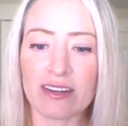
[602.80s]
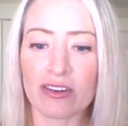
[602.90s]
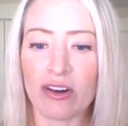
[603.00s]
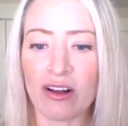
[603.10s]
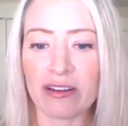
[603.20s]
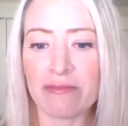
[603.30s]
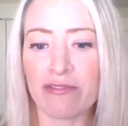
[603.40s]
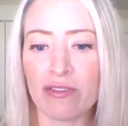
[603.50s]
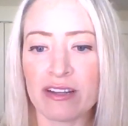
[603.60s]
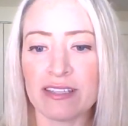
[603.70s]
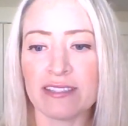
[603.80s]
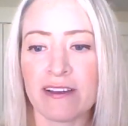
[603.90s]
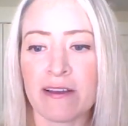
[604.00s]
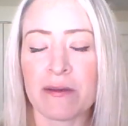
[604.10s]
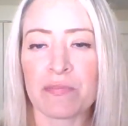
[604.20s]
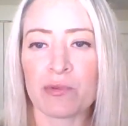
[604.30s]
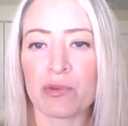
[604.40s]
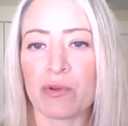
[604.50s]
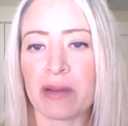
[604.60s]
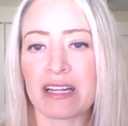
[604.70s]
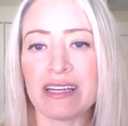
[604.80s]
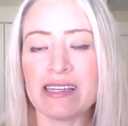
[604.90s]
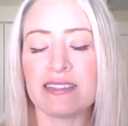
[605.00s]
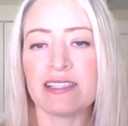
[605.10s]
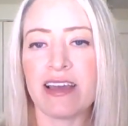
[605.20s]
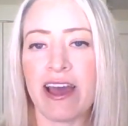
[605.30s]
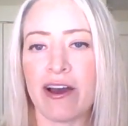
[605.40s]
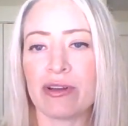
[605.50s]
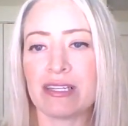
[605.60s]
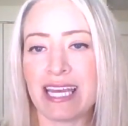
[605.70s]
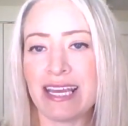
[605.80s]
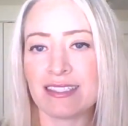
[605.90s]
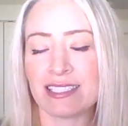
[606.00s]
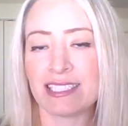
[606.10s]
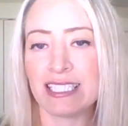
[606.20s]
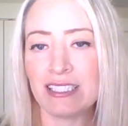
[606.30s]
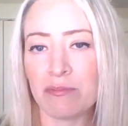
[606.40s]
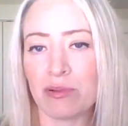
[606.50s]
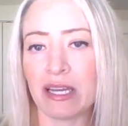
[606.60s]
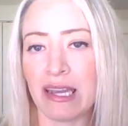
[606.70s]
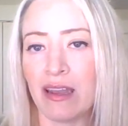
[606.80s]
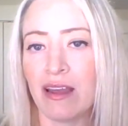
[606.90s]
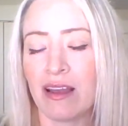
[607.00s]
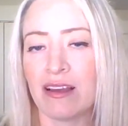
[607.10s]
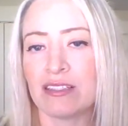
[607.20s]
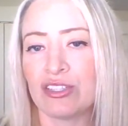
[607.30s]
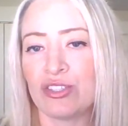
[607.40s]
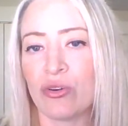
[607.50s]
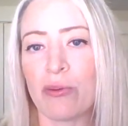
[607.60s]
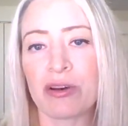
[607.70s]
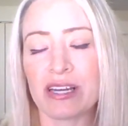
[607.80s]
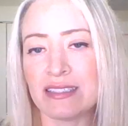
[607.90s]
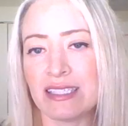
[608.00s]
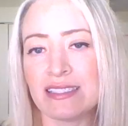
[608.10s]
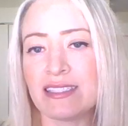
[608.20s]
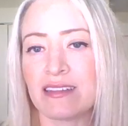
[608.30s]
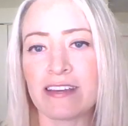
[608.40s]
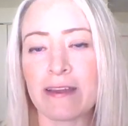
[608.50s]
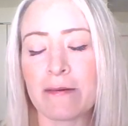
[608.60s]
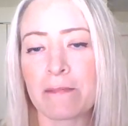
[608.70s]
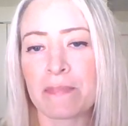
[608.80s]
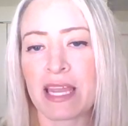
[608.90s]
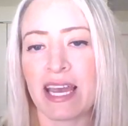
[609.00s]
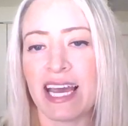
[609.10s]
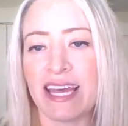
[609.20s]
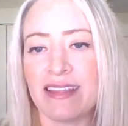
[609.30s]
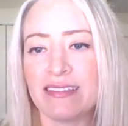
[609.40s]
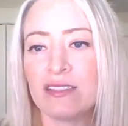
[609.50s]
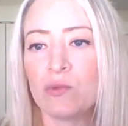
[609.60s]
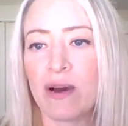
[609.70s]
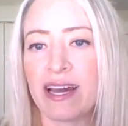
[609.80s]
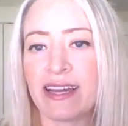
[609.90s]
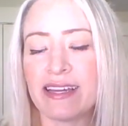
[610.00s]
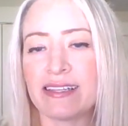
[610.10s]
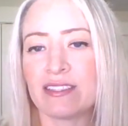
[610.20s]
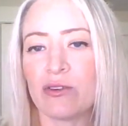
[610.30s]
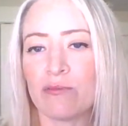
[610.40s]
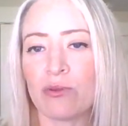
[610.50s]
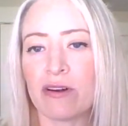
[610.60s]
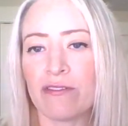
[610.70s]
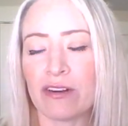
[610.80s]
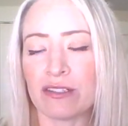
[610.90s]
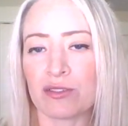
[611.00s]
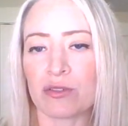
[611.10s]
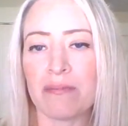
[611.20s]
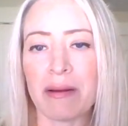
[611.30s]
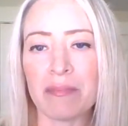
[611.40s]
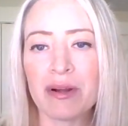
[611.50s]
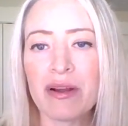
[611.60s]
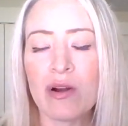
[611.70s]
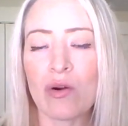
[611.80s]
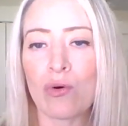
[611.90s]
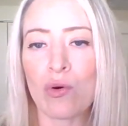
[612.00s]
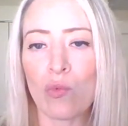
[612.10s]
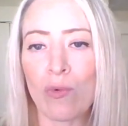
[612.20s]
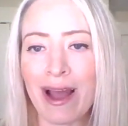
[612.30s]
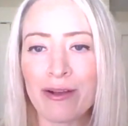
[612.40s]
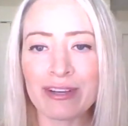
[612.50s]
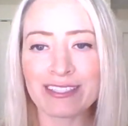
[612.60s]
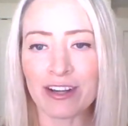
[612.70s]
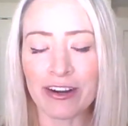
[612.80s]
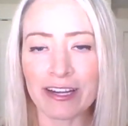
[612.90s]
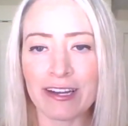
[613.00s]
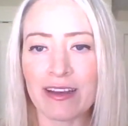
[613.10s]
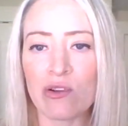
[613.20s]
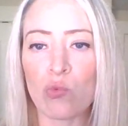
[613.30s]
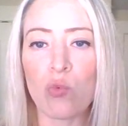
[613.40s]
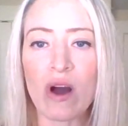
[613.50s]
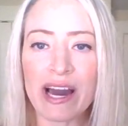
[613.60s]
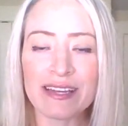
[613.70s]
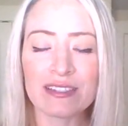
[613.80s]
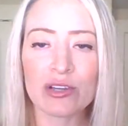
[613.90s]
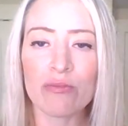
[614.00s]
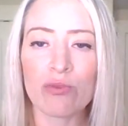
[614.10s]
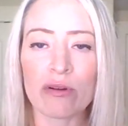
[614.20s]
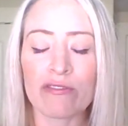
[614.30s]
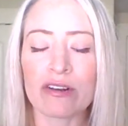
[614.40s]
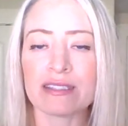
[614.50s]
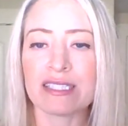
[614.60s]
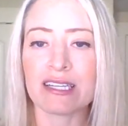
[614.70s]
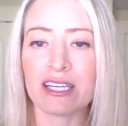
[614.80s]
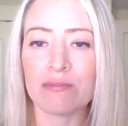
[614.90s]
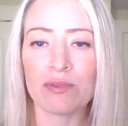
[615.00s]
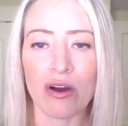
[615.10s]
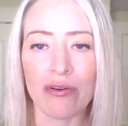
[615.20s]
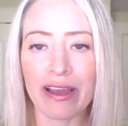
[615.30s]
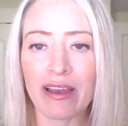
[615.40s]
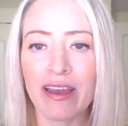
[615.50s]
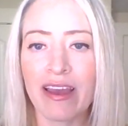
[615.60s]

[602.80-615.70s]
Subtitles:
on a call right before this with one of my clients, how it takes discipline to show up consistently. And this is why it's so important for us to remember why we started and why it's so important for us to keep going